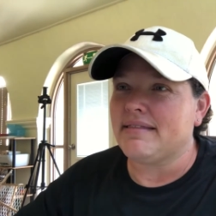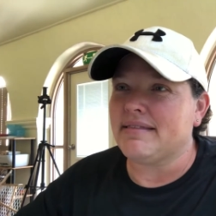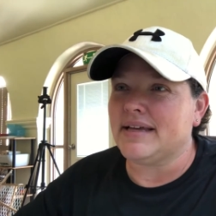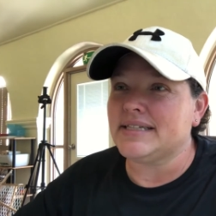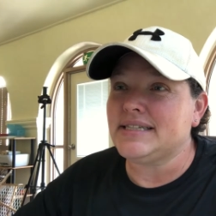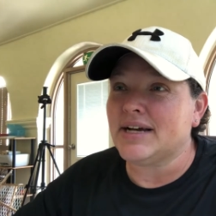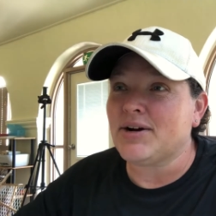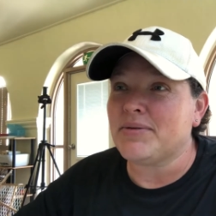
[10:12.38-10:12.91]
They
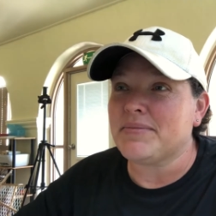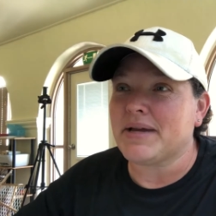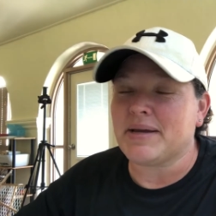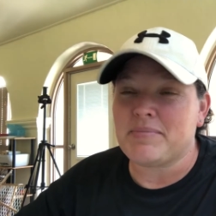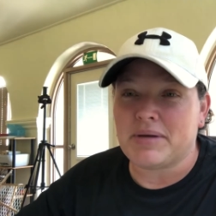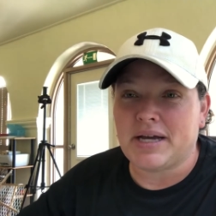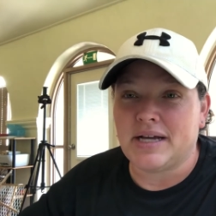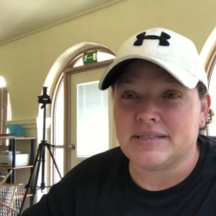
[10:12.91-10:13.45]
tickle me
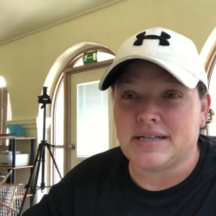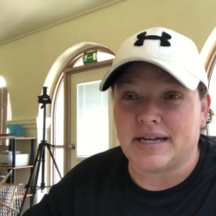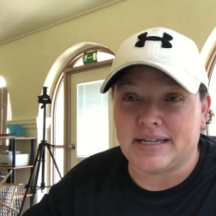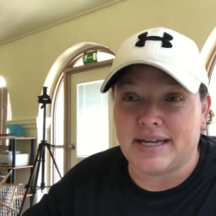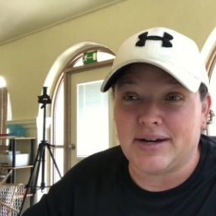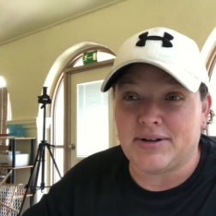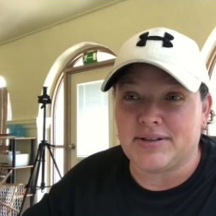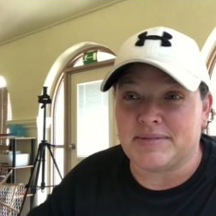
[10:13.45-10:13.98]
because I
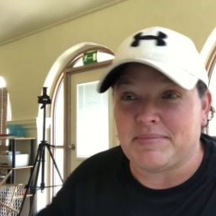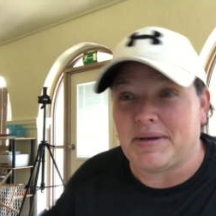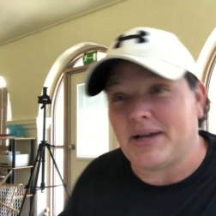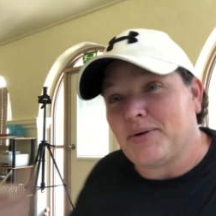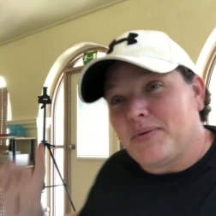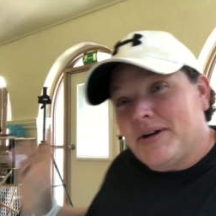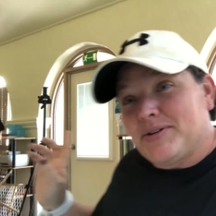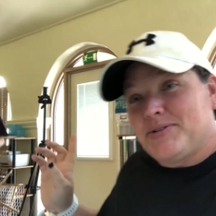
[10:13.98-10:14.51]
yell and
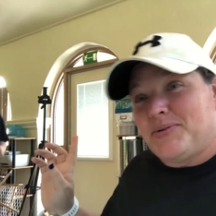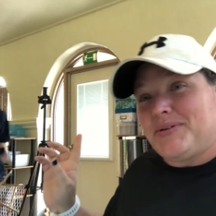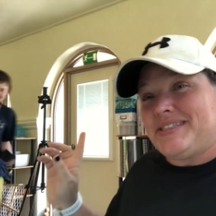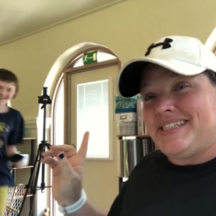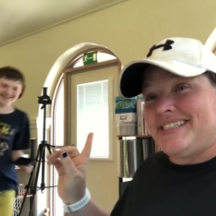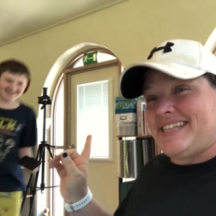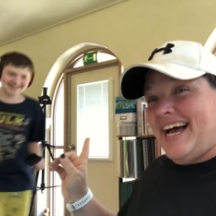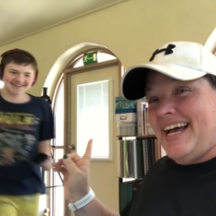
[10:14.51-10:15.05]
make weird
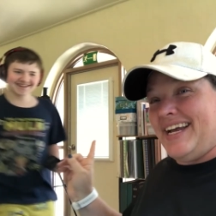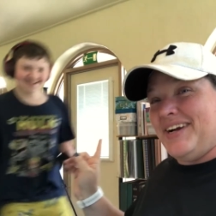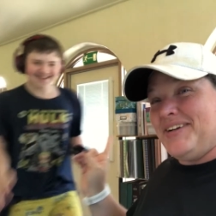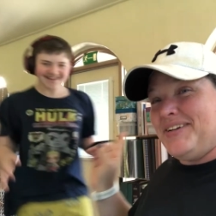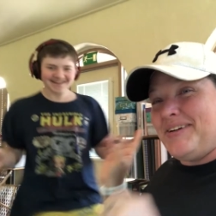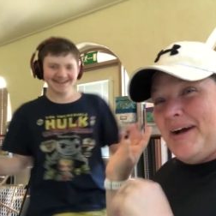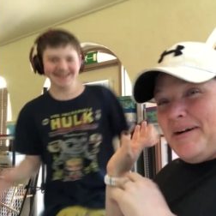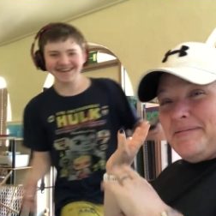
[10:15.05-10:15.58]
noises. I hear
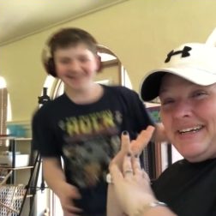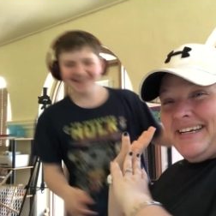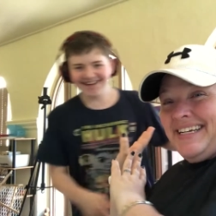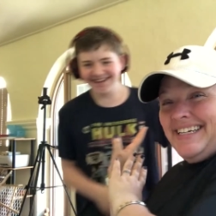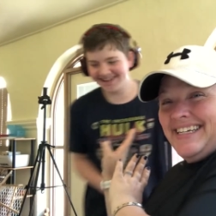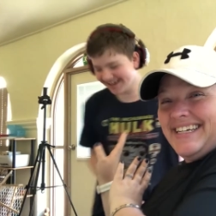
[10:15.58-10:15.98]
you coming.